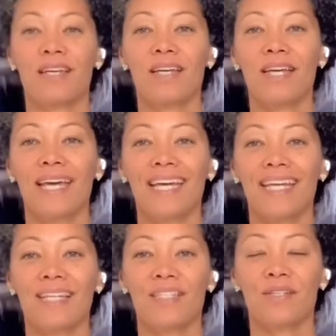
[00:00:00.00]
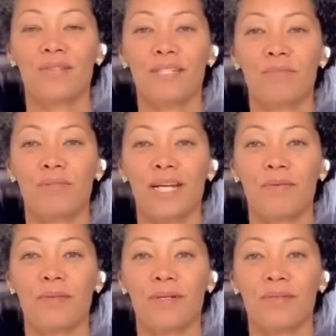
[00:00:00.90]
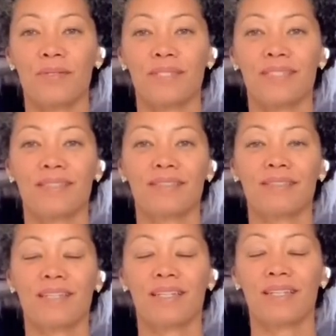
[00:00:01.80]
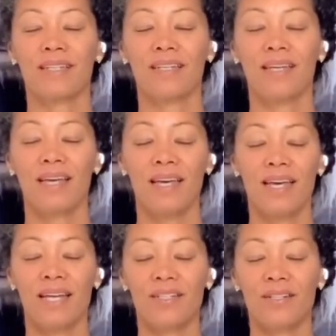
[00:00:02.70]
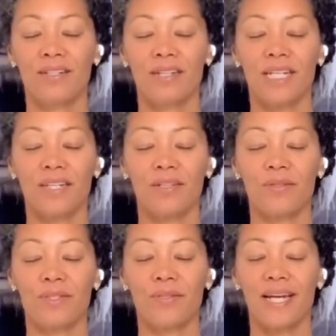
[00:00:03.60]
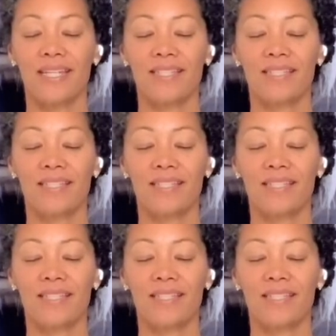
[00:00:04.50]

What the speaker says: Hands are in prayer pose. You're going to close your eyes.